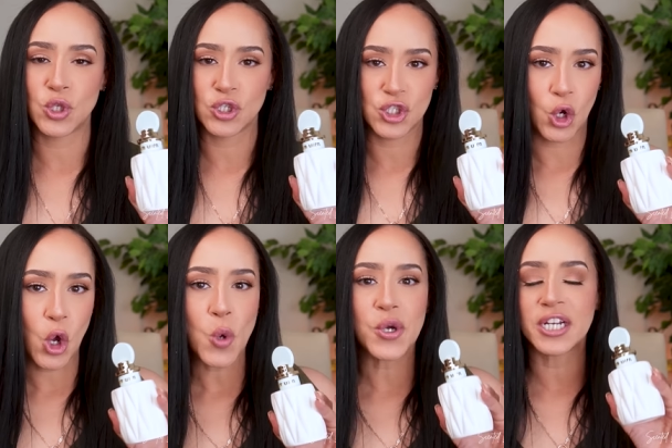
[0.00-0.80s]
So
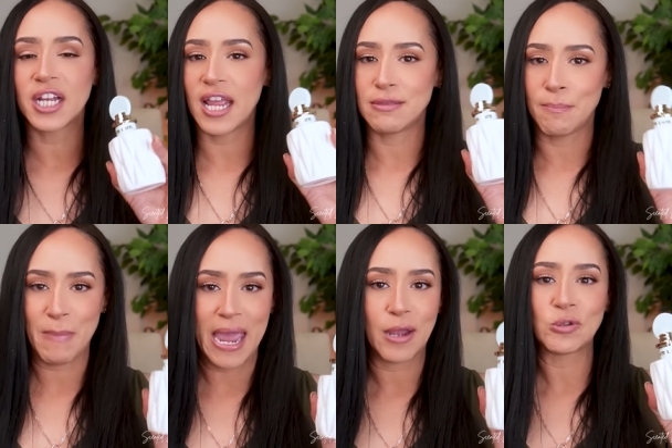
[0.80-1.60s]
there's the coconut
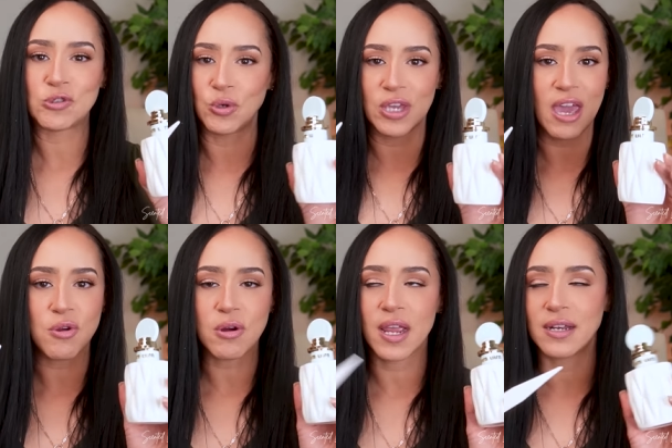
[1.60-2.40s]
and the mango
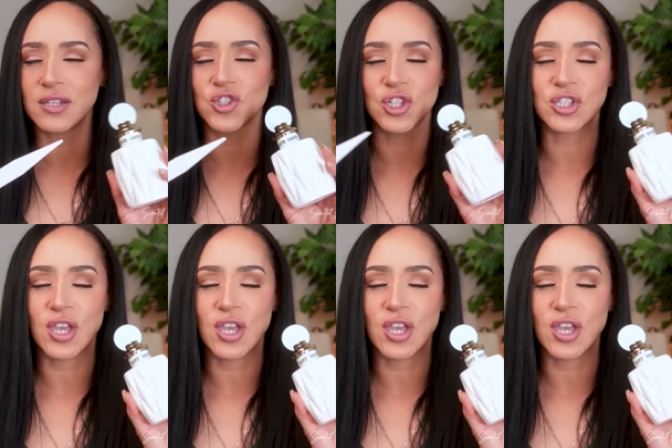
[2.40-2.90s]
together and